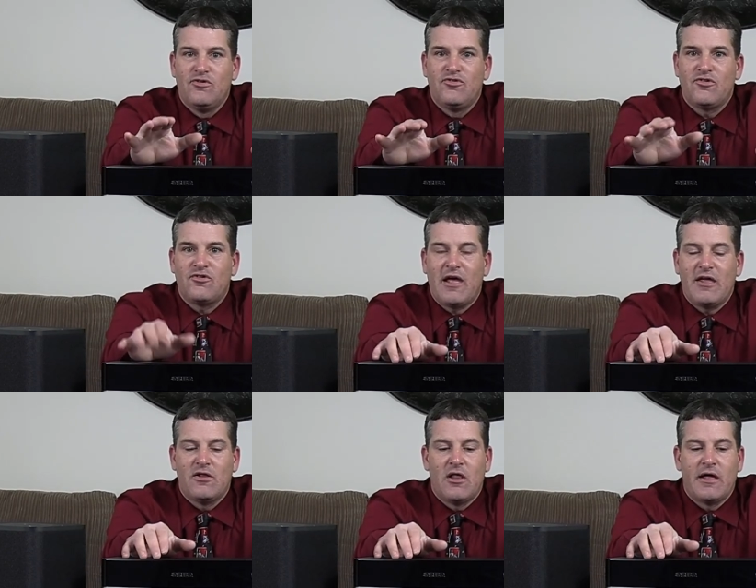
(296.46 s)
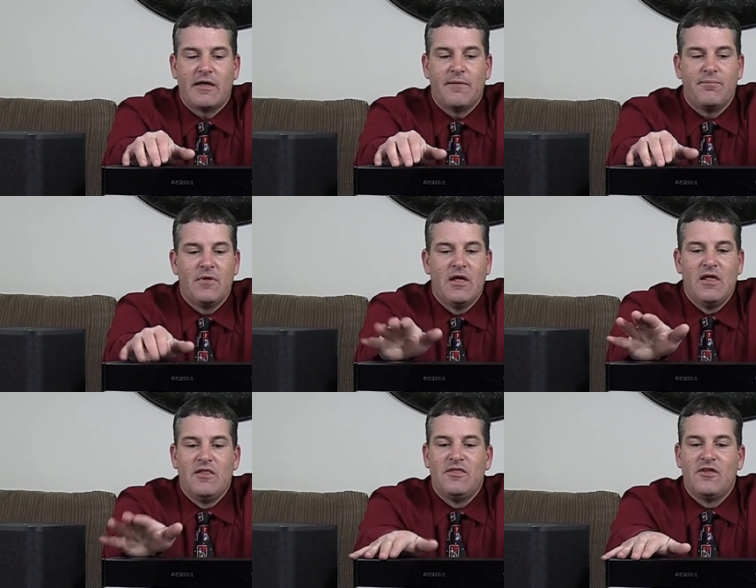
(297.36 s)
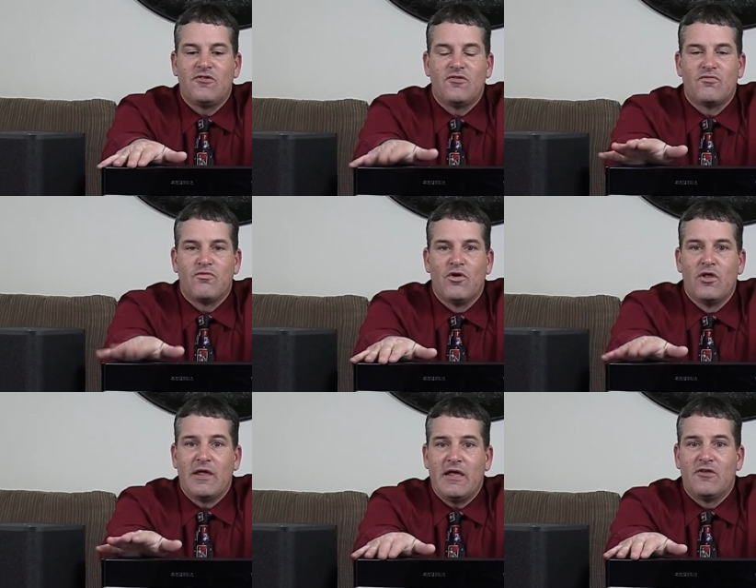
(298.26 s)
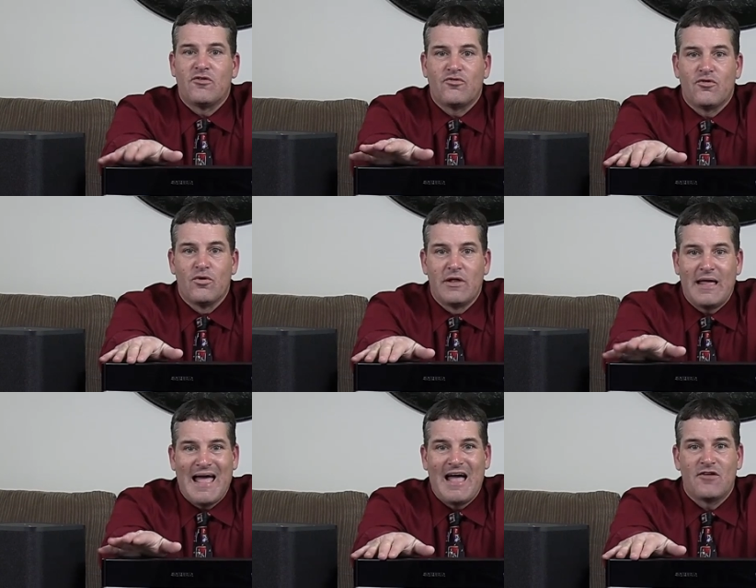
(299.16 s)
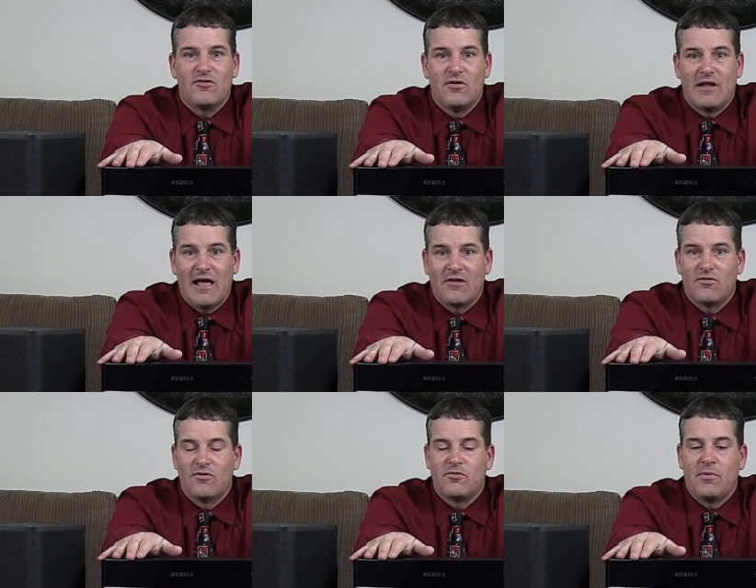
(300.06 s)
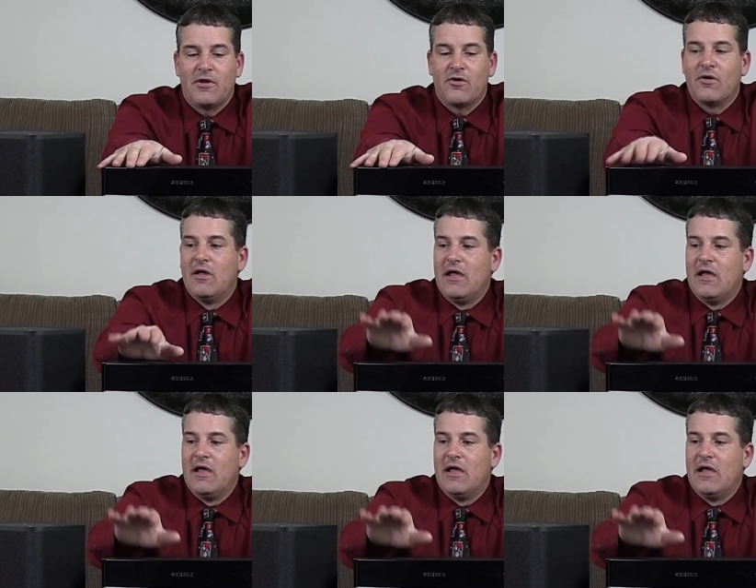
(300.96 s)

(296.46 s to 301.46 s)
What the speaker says: just how you like it. This really is a truly excellent speaker.